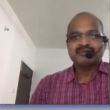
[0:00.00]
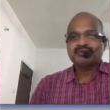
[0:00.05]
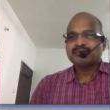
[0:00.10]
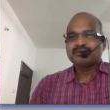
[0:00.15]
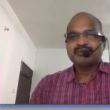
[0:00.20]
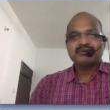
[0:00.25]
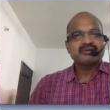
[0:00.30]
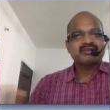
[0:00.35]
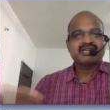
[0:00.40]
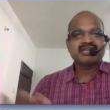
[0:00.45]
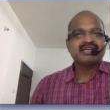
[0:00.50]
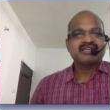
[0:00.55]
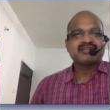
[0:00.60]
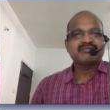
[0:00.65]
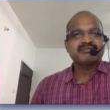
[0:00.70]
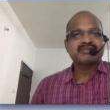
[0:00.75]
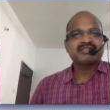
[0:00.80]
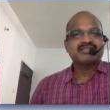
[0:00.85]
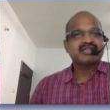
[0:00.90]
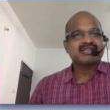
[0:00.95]
You don't
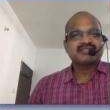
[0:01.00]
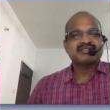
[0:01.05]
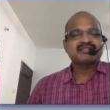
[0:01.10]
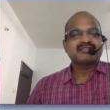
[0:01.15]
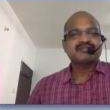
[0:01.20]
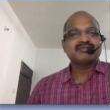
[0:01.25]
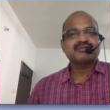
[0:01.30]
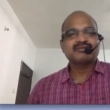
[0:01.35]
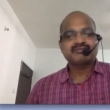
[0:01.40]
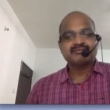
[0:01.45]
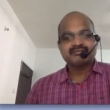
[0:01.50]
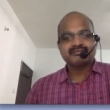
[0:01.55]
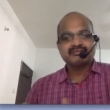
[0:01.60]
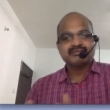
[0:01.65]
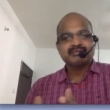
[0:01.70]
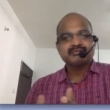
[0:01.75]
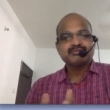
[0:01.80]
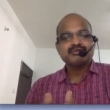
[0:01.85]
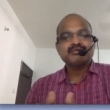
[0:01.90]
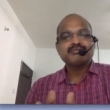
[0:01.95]
like me. That's it. So
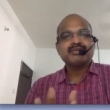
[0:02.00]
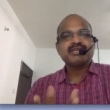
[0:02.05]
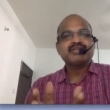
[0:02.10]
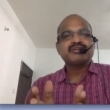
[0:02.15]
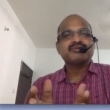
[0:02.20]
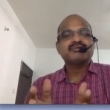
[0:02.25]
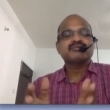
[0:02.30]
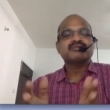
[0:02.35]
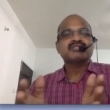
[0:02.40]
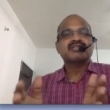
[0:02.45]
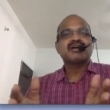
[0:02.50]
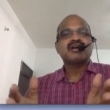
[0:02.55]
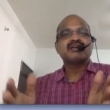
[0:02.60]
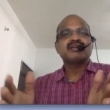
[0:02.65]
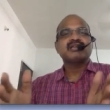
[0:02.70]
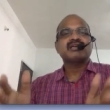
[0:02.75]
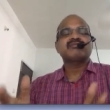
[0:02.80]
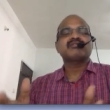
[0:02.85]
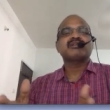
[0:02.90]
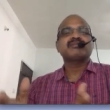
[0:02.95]
the moment you
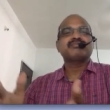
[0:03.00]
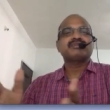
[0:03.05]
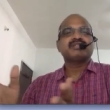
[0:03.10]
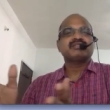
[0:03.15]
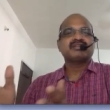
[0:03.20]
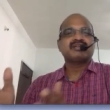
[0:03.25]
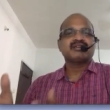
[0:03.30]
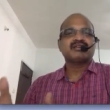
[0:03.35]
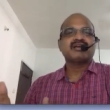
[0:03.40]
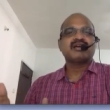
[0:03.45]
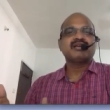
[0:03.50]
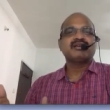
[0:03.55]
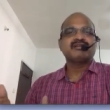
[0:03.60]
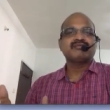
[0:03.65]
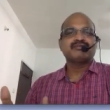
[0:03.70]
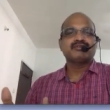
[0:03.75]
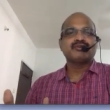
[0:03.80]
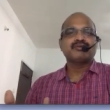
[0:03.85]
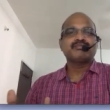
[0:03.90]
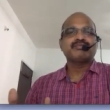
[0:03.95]
start developing that kind
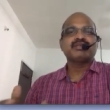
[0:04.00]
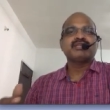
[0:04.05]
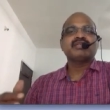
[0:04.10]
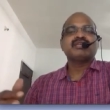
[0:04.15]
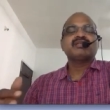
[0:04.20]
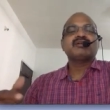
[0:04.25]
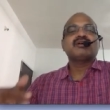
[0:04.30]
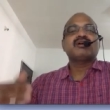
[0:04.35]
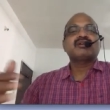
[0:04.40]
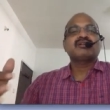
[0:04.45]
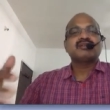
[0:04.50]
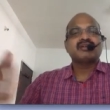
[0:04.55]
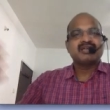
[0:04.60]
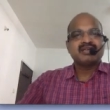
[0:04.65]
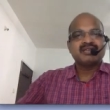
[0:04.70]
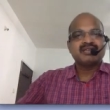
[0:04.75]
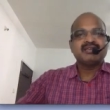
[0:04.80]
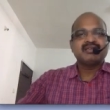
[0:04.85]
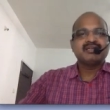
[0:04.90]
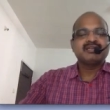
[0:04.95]
of an opinion on your
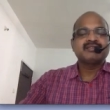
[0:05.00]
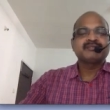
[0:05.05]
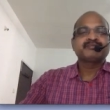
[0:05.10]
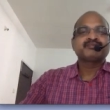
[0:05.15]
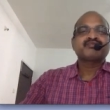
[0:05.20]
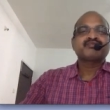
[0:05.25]
colleague,